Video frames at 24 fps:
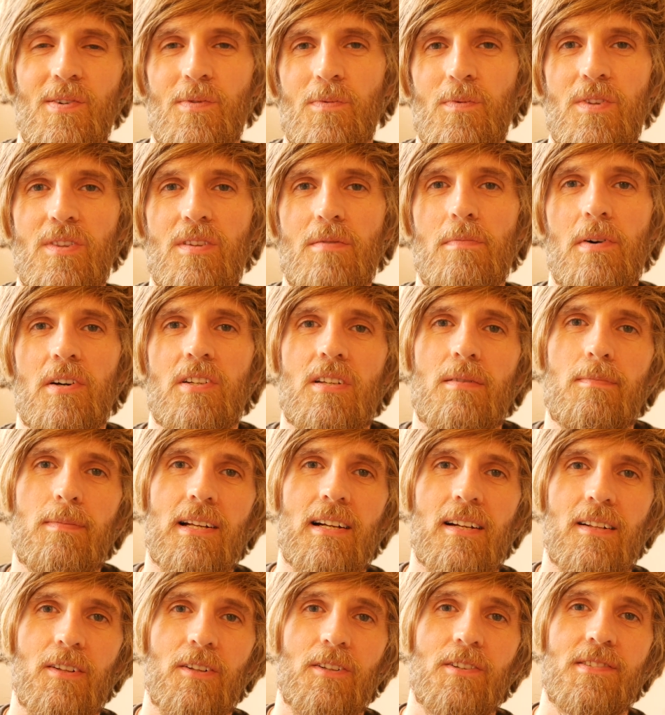With the body
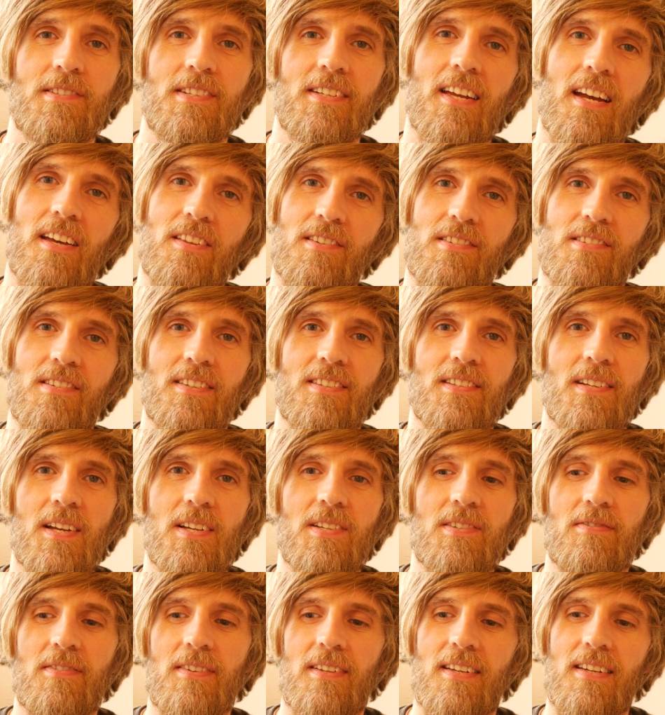blank glued together
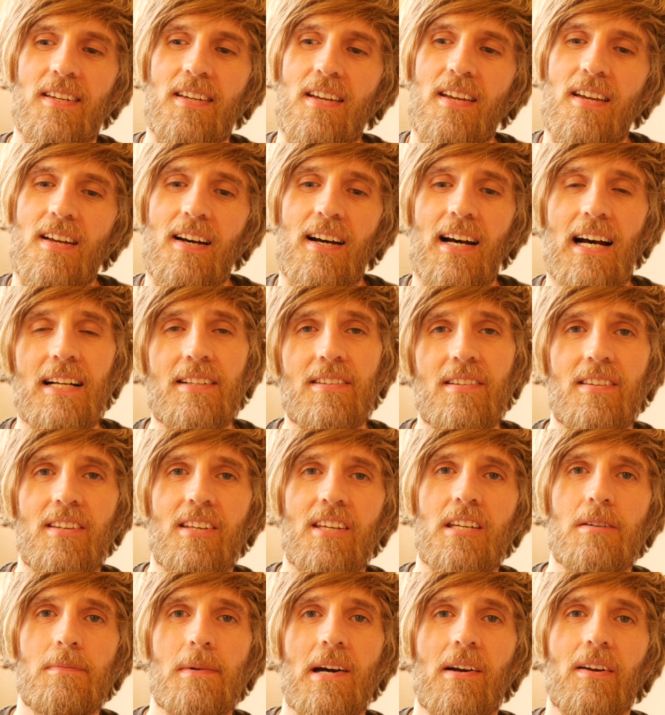successfully, I had to
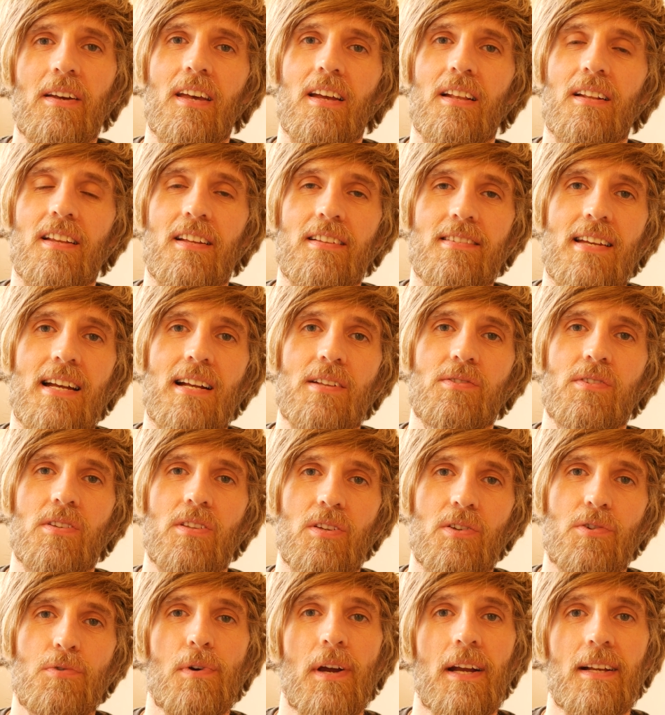think about getting it down to
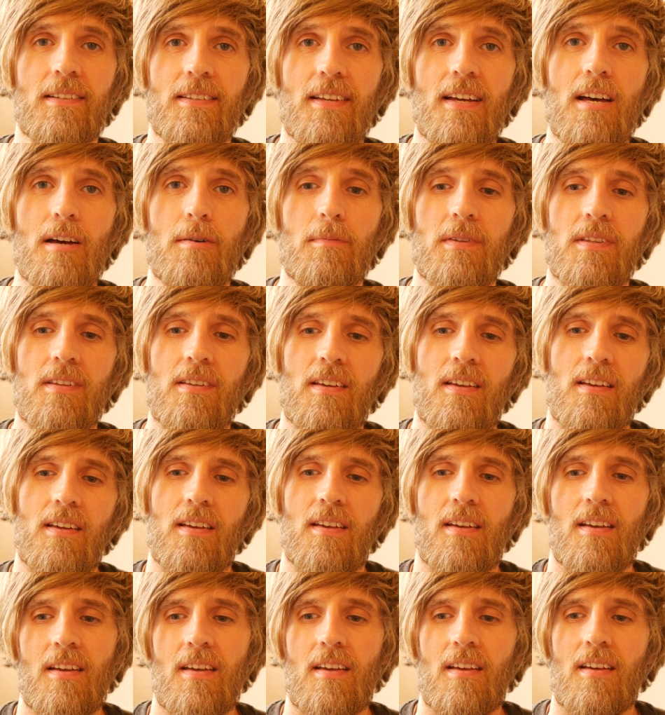the correct depth.
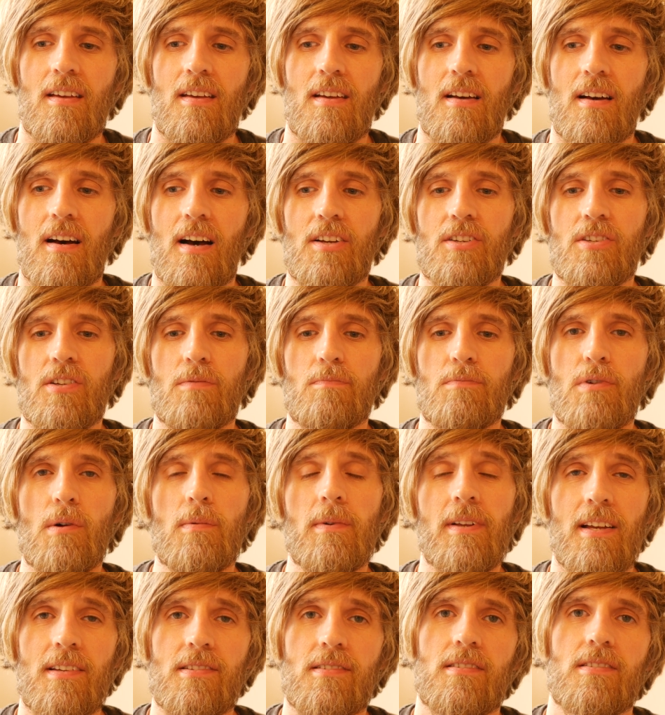I should
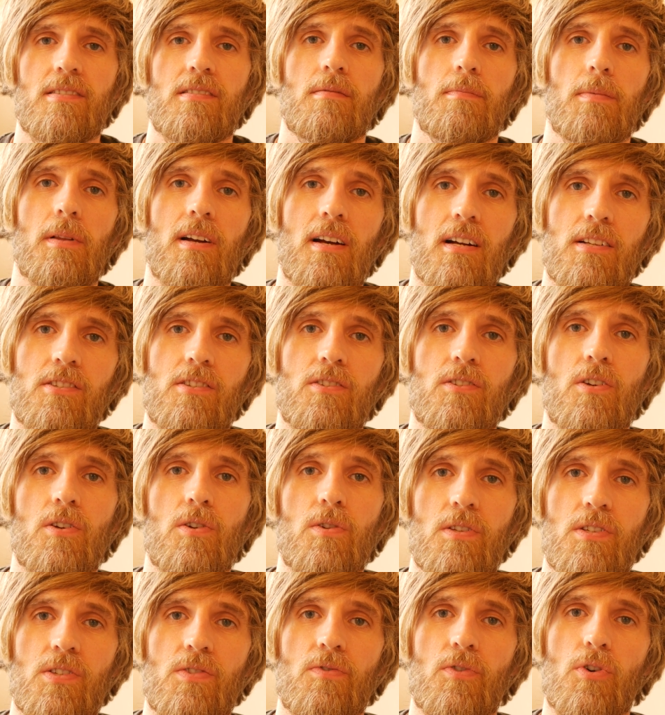probably ask the supplier to
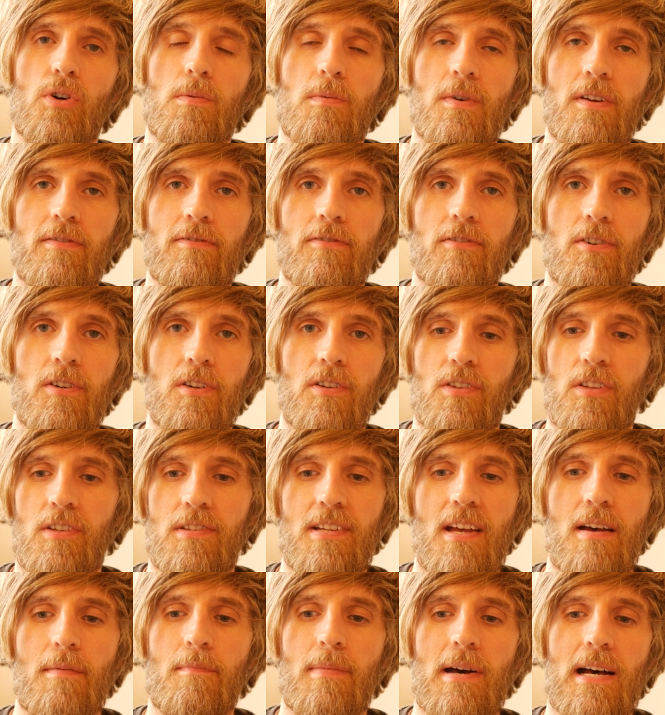do this for me for the
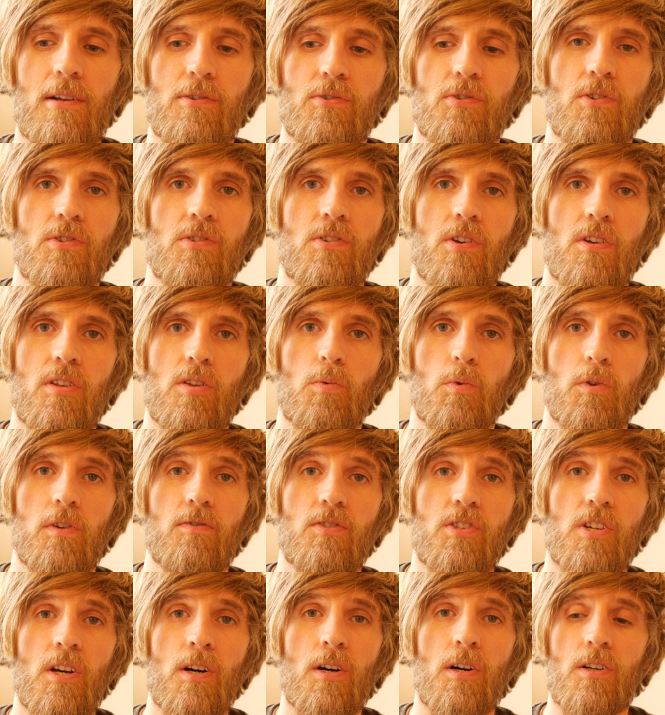£10 or so they would
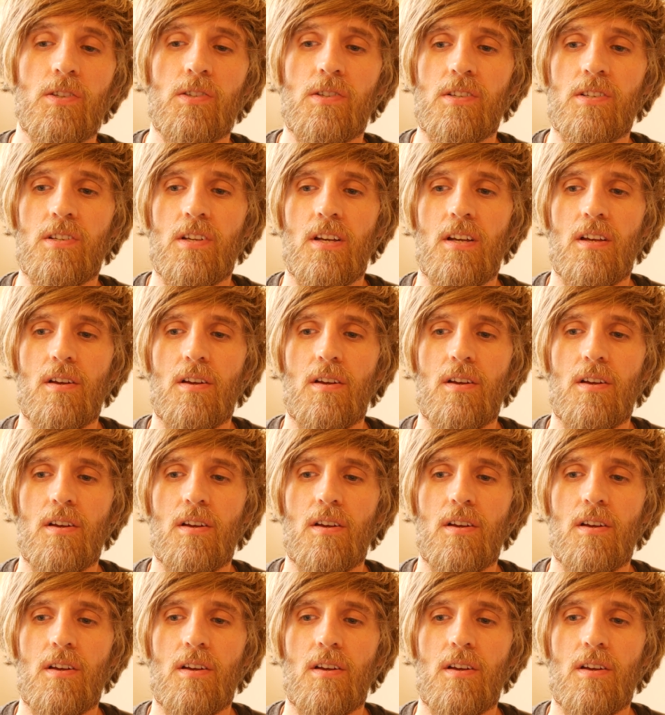have charged,